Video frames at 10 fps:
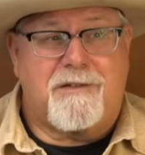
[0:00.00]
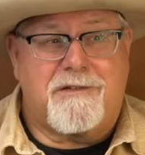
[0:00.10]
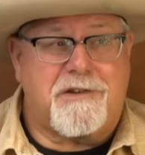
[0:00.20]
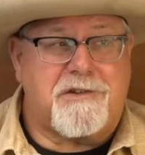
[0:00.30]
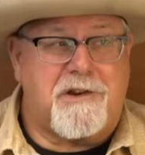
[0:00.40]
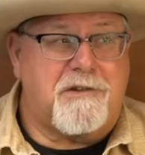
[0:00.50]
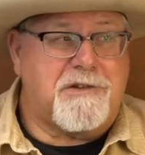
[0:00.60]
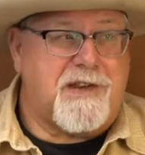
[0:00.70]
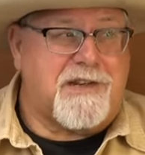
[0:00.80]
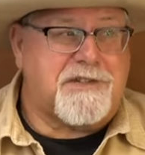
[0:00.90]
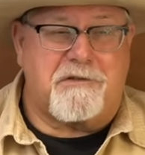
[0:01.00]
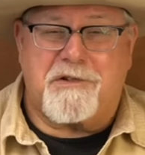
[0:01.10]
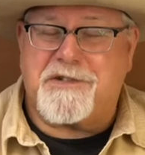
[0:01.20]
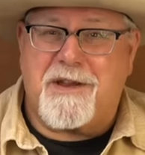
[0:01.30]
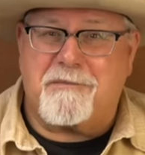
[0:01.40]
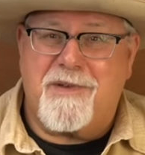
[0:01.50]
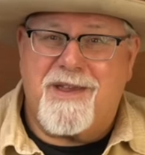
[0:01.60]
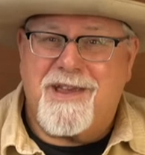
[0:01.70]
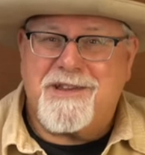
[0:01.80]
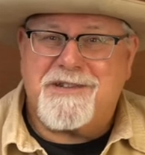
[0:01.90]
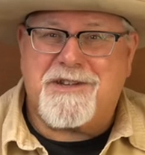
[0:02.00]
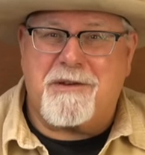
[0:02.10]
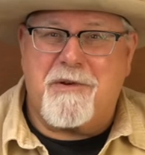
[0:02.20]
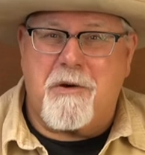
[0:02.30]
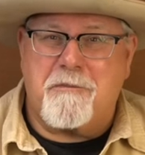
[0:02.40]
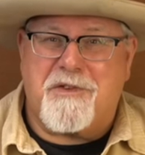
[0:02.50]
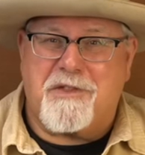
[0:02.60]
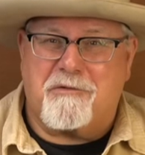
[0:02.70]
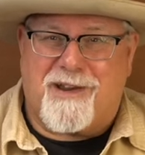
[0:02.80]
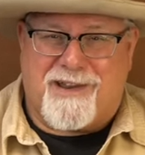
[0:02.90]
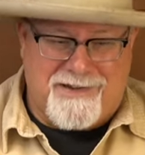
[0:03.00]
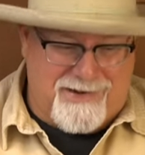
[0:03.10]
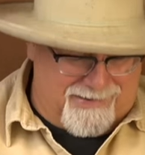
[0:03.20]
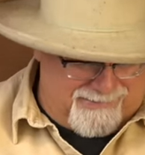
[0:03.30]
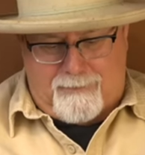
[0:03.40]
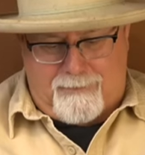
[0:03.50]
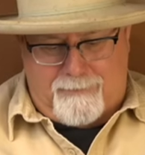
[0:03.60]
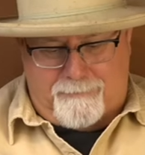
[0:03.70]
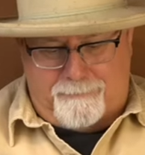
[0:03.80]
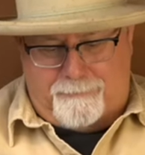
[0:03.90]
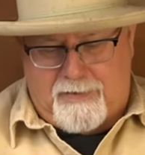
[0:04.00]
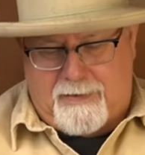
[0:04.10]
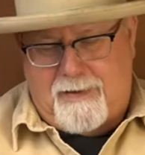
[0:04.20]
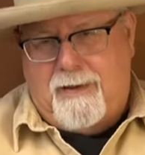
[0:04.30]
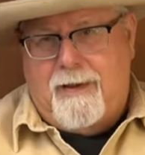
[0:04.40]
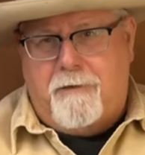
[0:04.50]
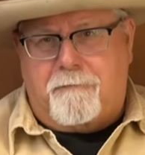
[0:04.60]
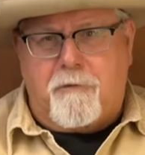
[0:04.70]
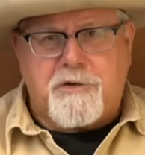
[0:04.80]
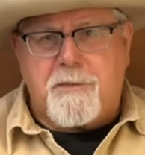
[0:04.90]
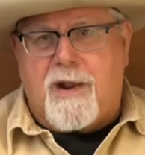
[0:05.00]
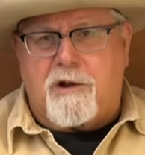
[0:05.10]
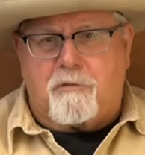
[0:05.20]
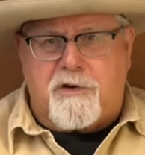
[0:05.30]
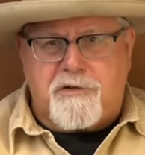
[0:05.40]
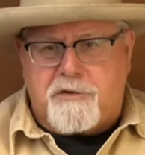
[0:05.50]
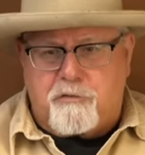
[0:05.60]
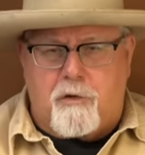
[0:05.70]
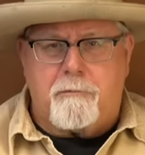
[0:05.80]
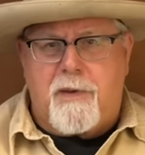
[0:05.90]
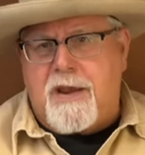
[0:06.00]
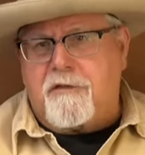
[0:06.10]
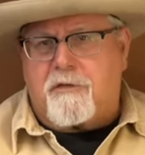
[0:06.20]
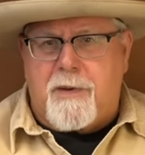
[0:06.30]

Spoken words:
just shows, I guess, there is some hope for the wicked. Now, first model Richards were made from